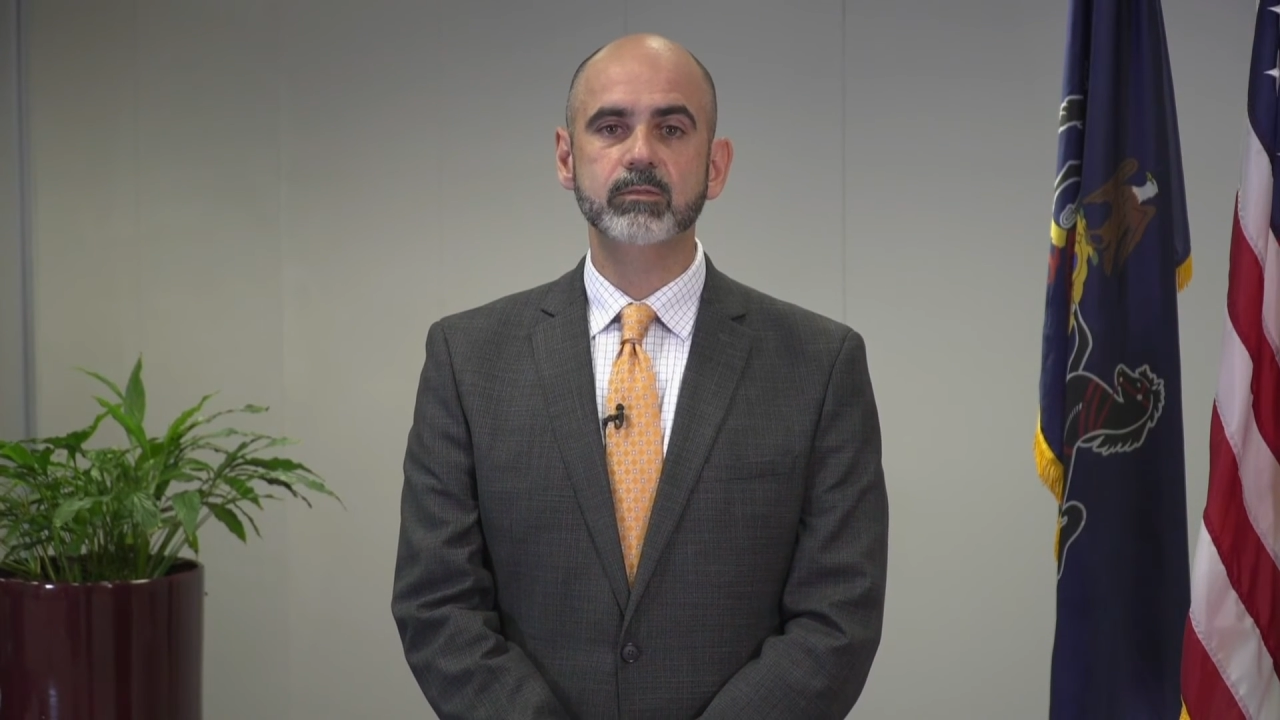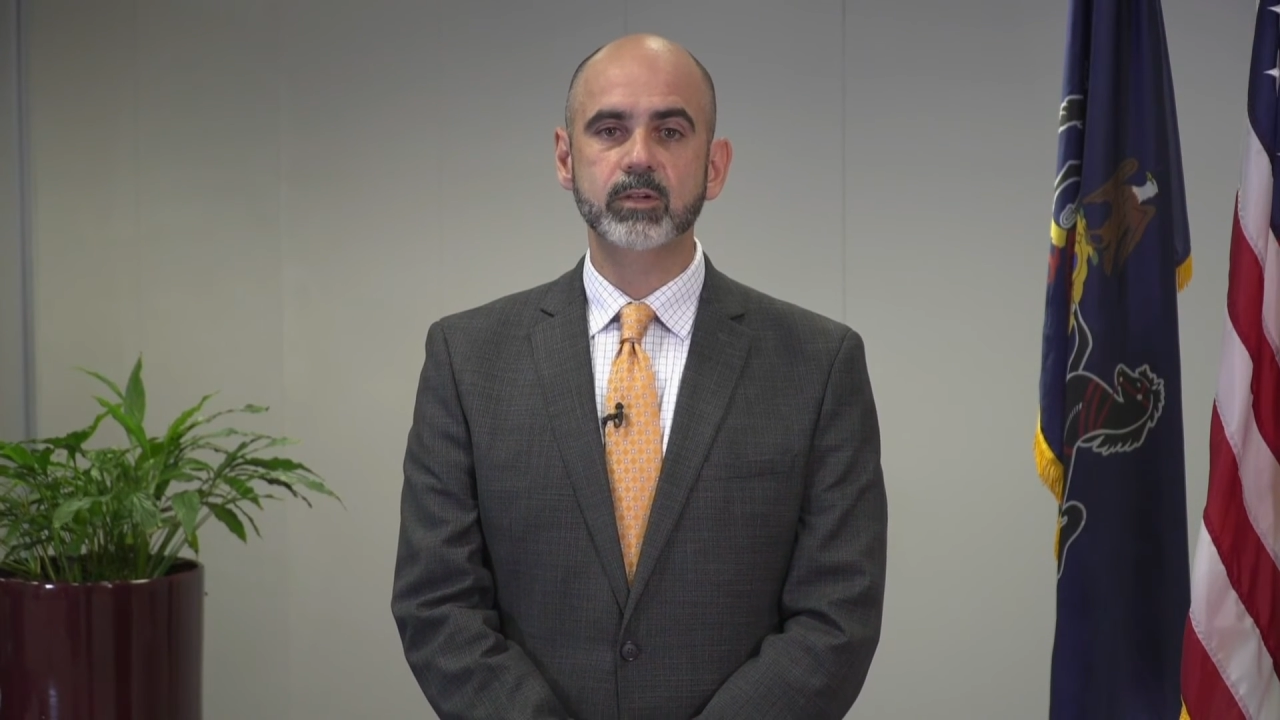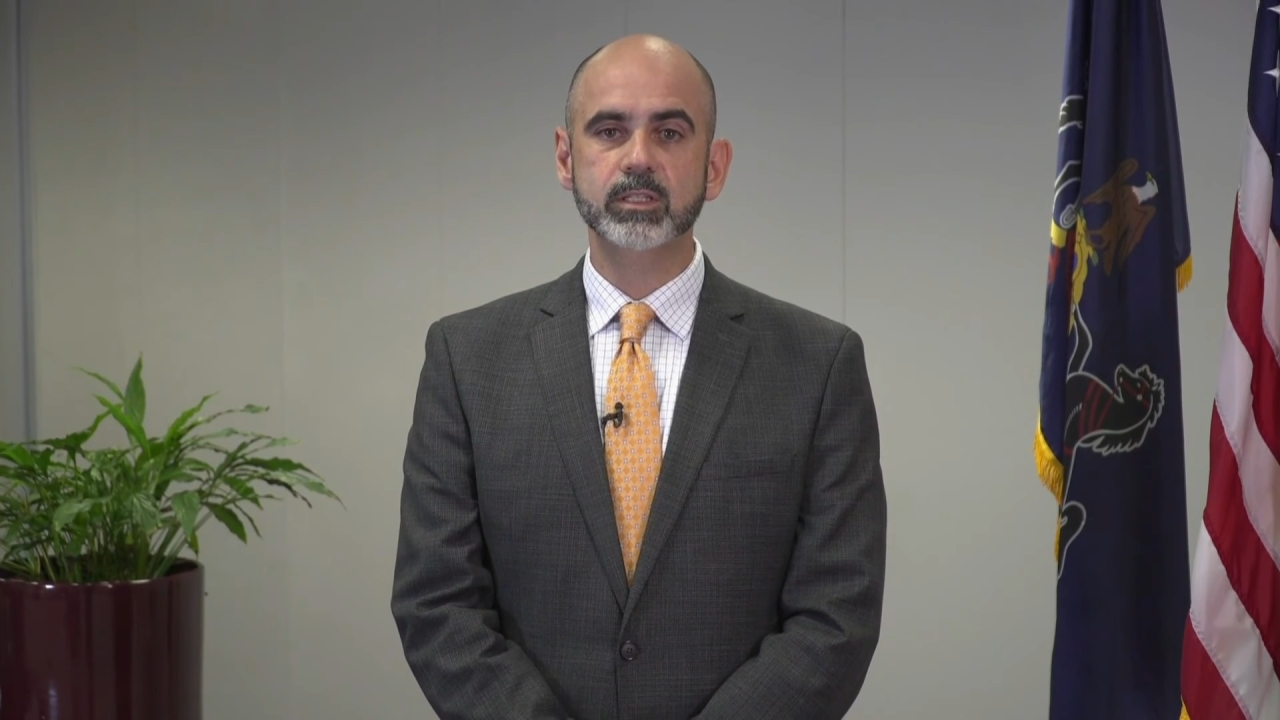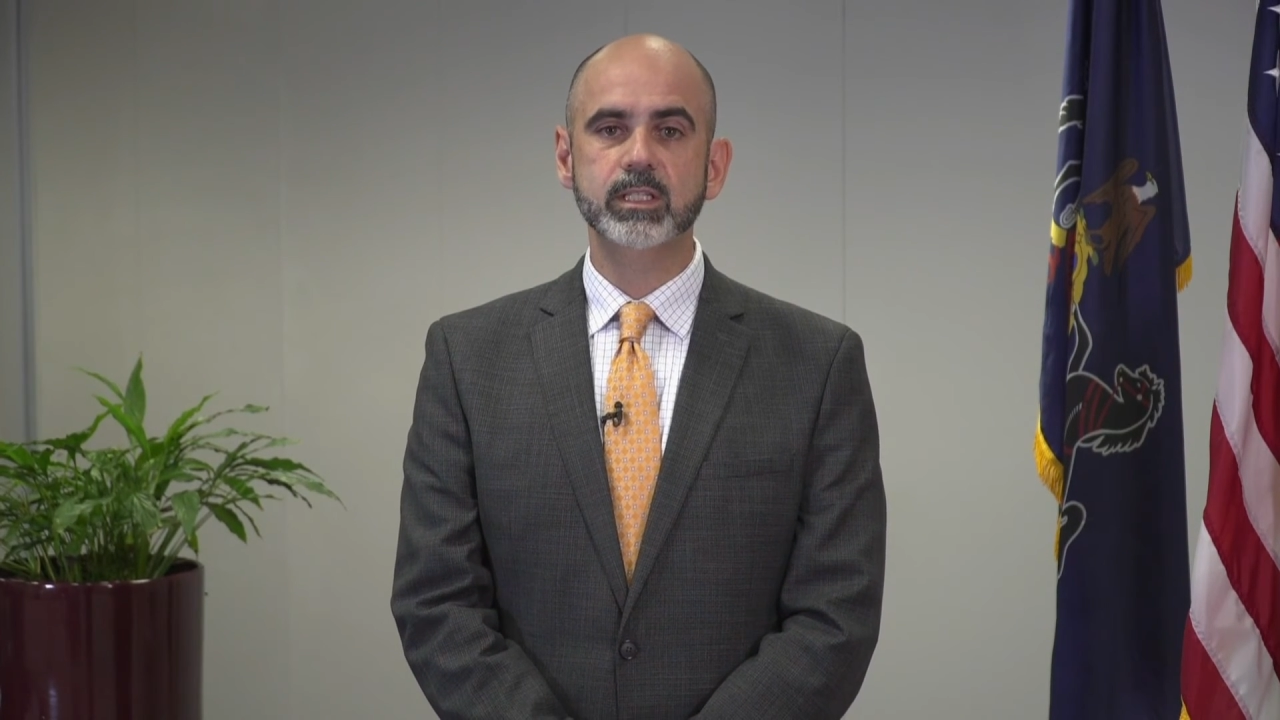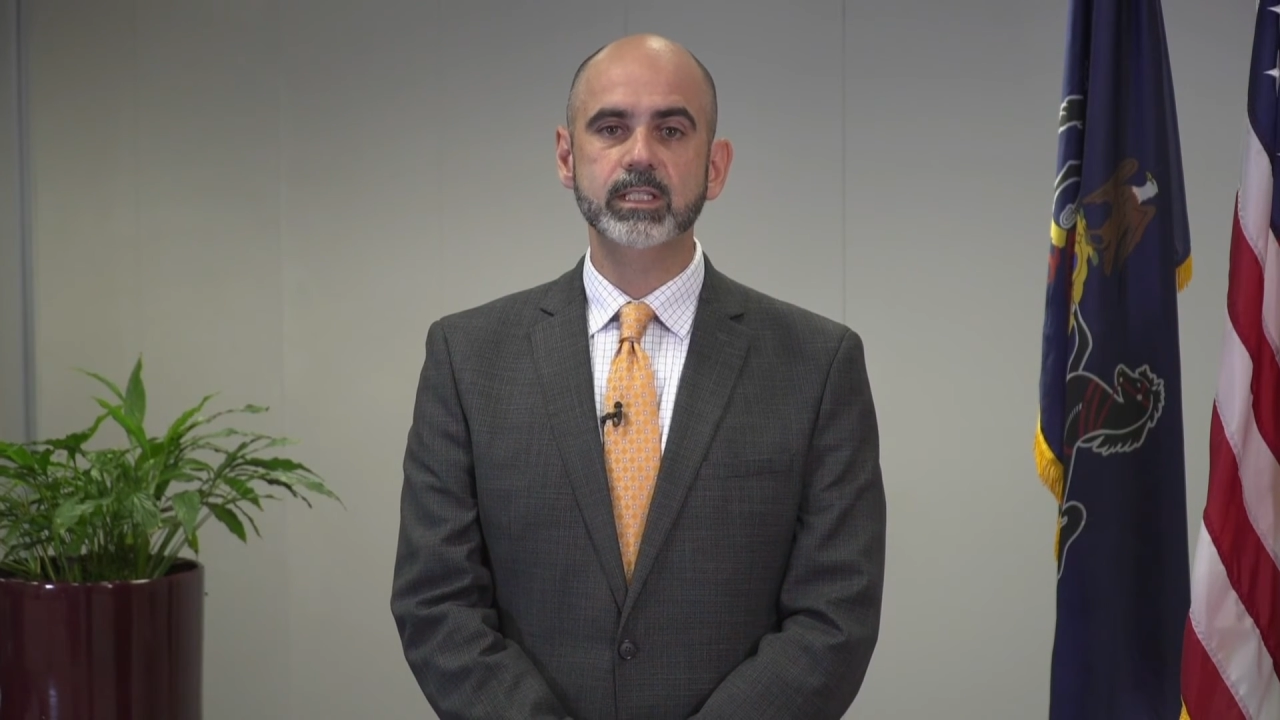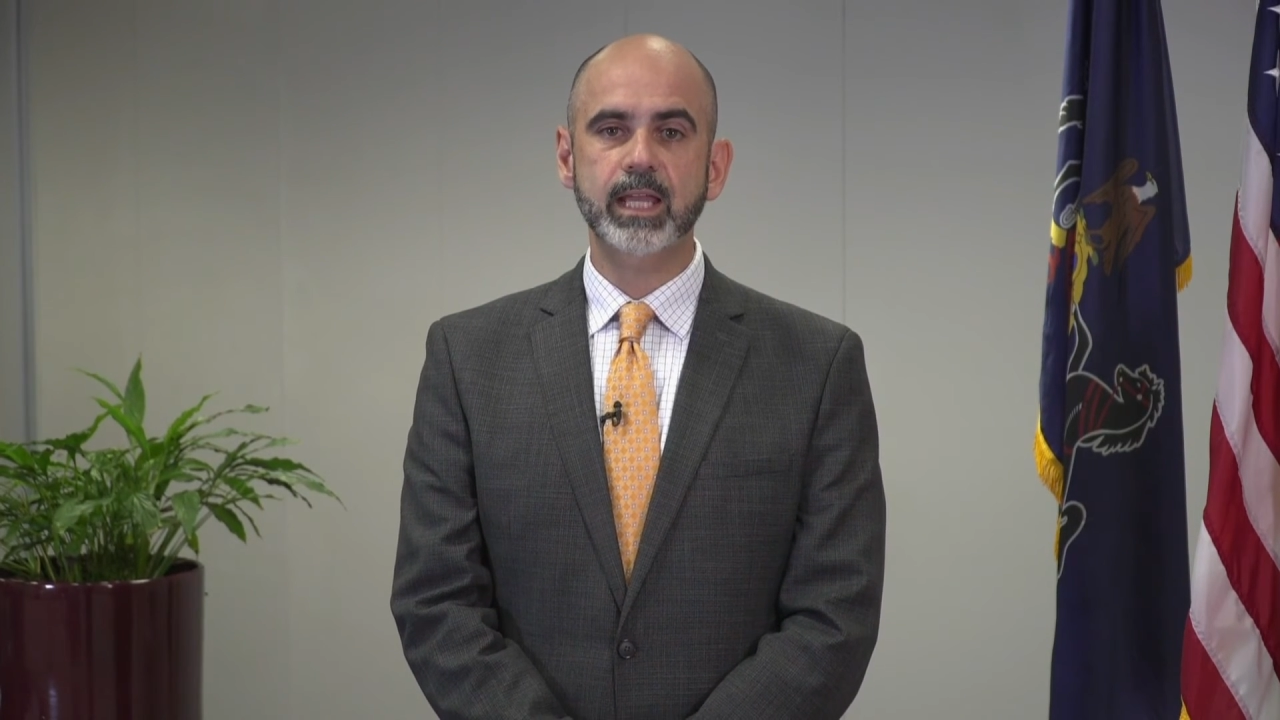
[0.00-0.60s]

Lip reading: diversity